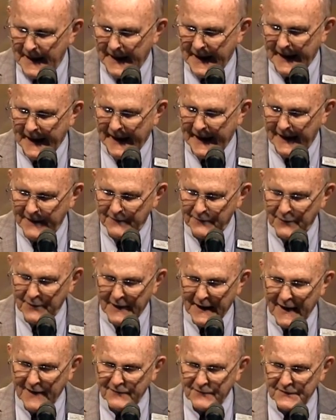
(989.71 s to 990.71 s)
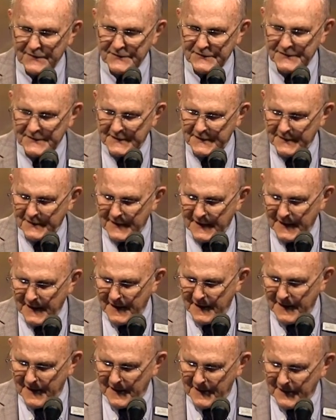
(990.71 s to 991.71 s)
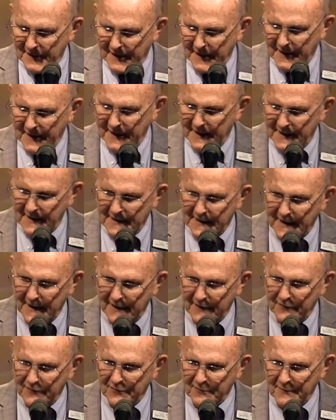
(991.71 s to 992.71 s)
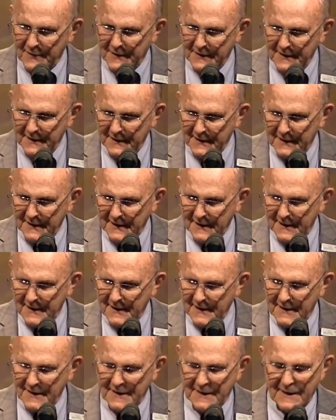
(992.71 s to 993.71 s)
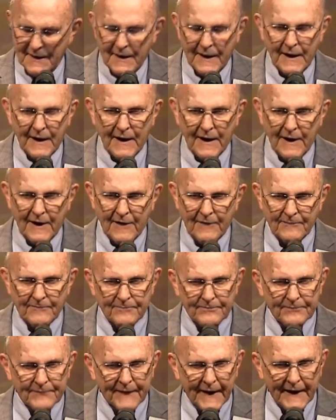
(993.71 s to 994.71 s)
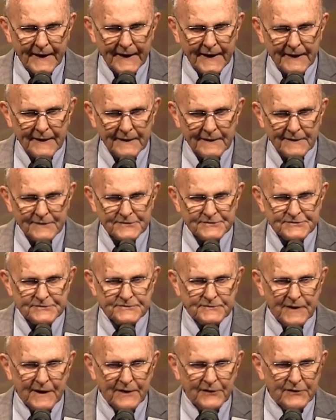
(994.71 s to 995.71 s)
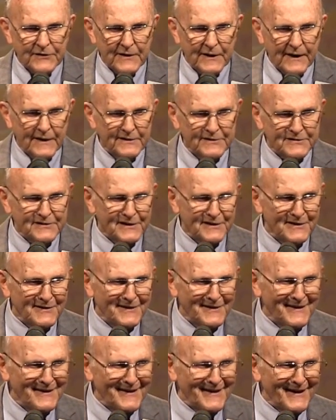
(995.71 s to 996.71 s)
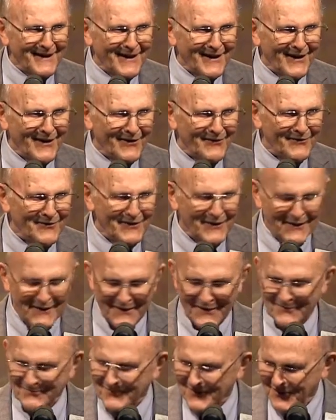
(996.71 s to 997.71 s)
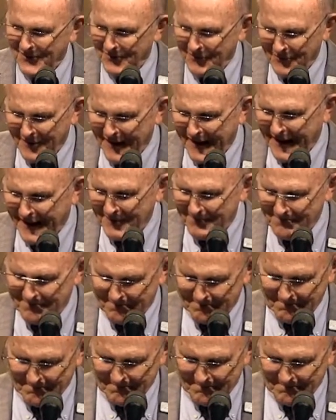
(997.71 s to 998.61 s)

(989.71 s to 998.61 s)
And when I visited there, they gave me an English translation of the Quran.